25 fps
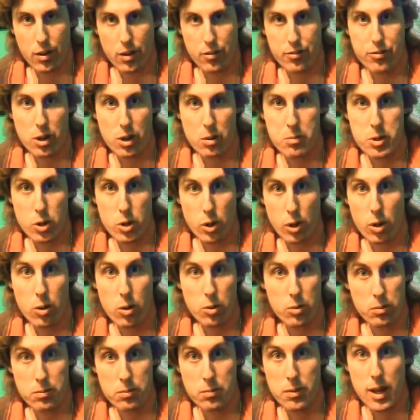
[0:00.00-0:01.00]
from your
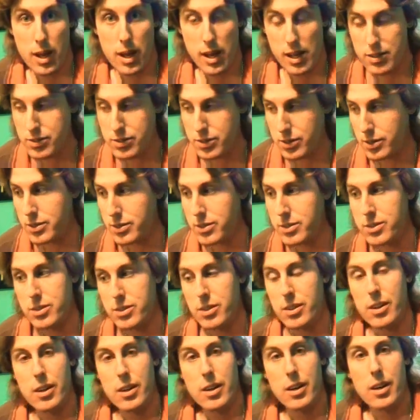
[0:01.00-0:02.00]
own
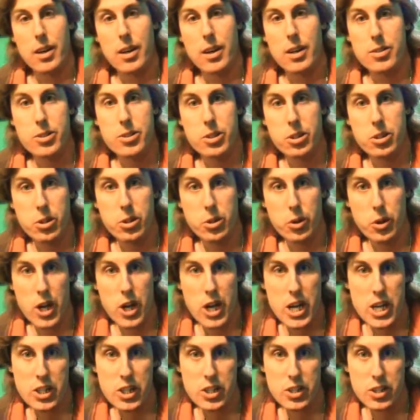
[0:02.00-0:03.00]
essence and to
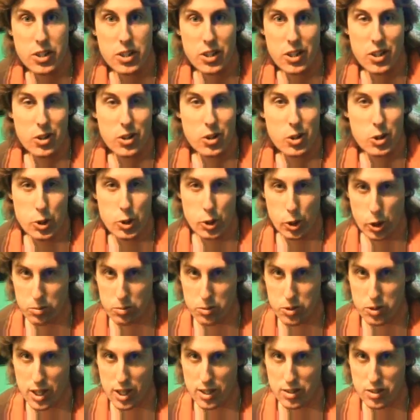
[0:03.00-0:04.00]
create the
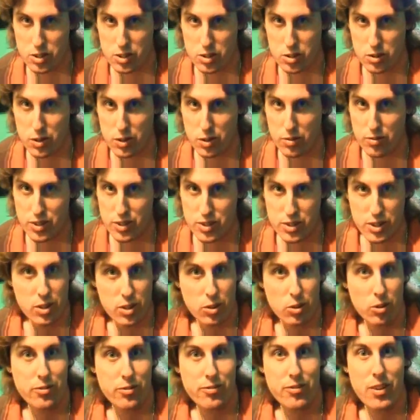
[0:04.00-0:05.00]
circumstances of your
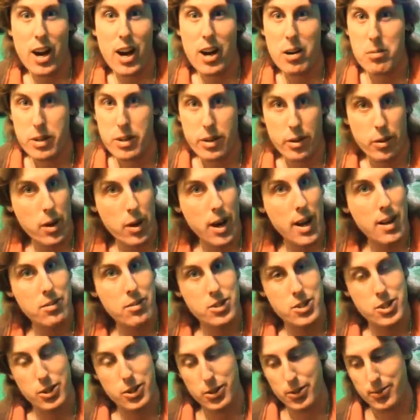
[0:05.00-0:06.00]
physical environment
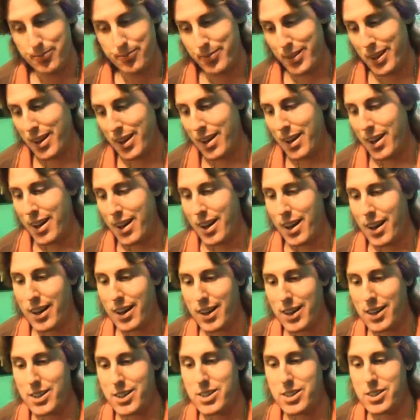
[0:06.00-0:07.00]
around you.
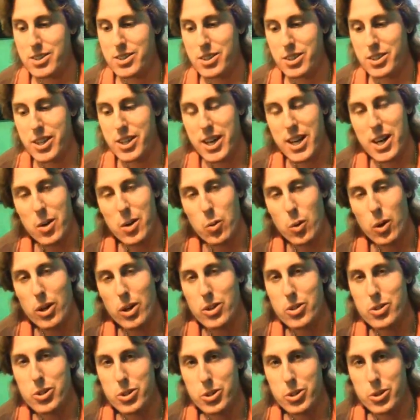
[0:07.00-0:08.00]
And today I
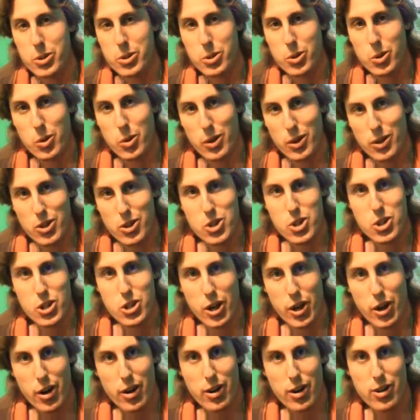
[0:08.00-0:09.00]
wanted to
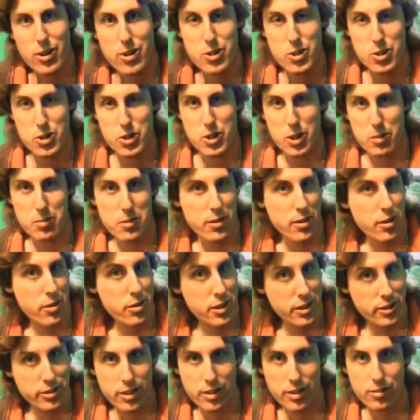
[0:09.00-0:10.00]
share some of
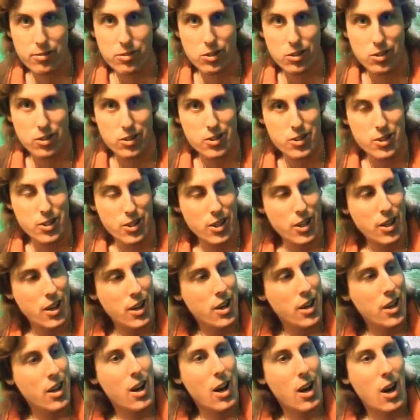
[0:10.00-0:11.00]
the things I've learned
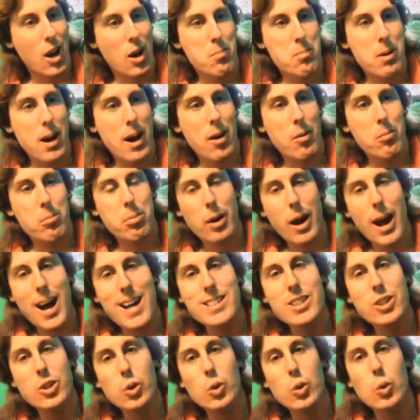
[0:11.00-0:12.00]
about
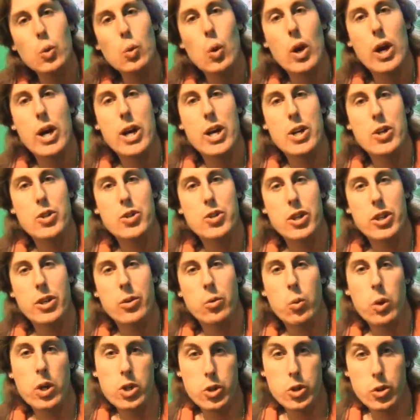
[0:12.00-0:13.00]
practical ways
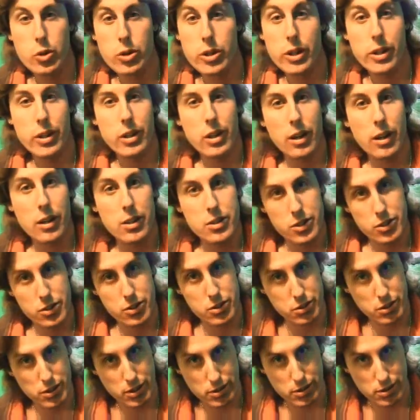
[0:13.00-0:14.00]
in which you can
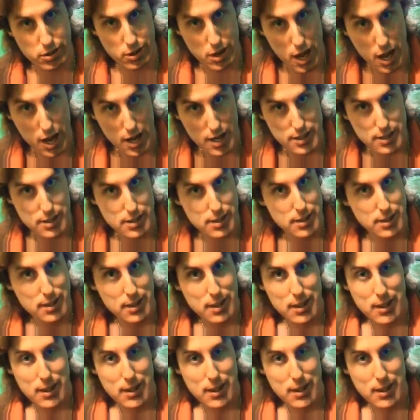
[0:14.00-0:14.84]
consciously create.